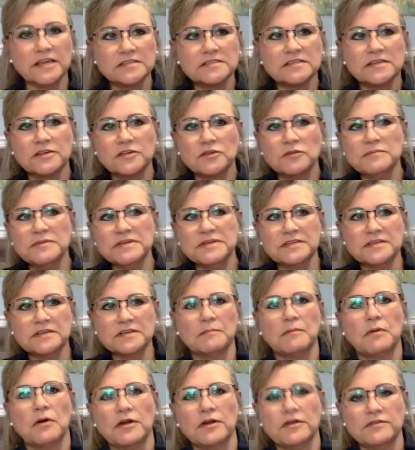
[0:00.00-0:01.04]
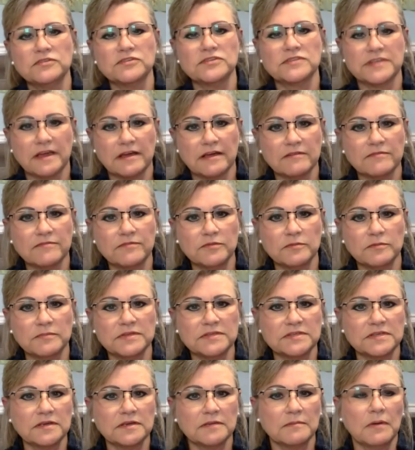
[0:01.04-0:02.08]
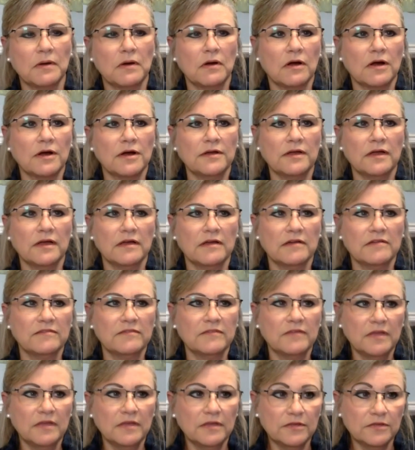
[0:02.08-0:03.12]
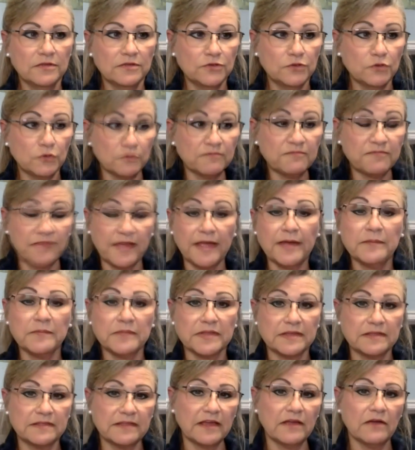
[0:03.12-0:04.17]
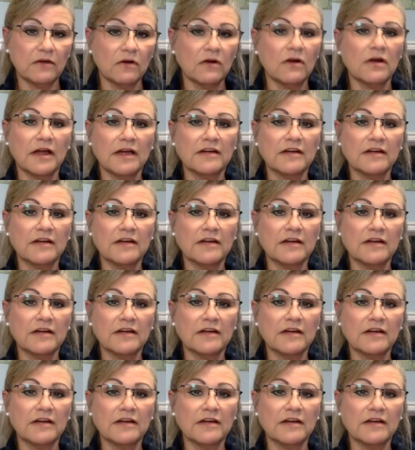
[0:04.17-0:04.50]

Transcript: like you're missing a part of yourself. You're missing a part of your family. They are our